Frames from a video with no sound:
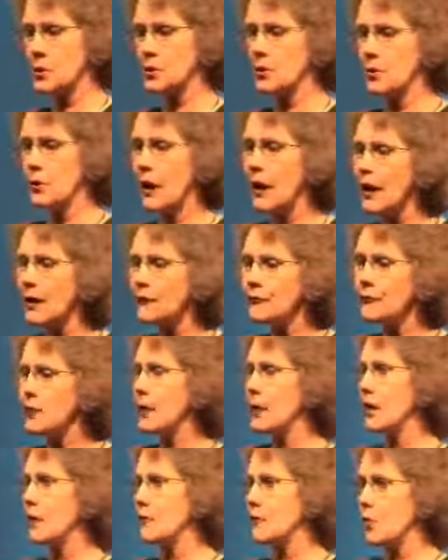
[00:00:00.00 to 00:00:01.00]
and you have to
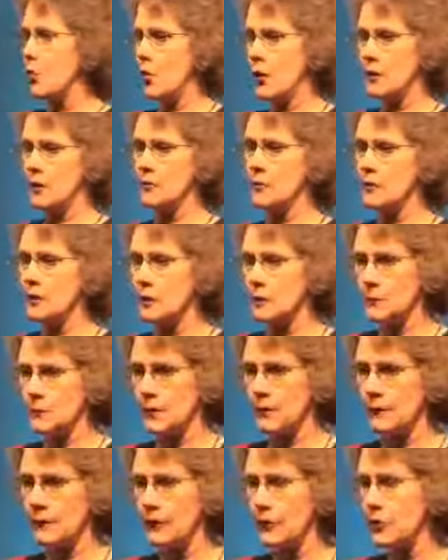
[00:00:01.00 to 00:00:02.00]
have water to keep
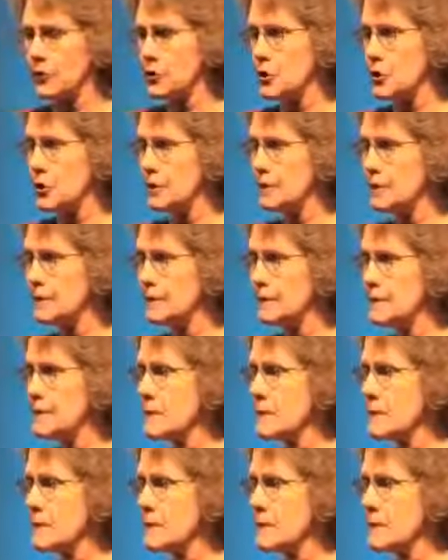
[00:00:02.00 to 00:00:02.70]
them functioning.